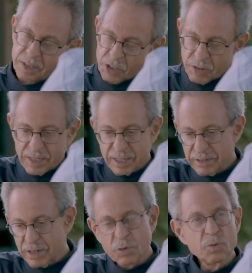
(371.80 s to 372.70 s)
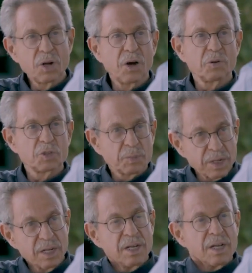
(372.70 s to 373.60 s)
in string theory, or who knows?
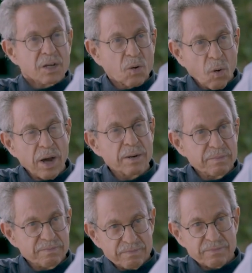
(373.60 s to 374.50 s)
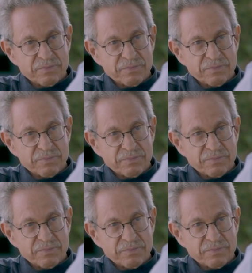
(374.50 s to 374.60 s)
But quantum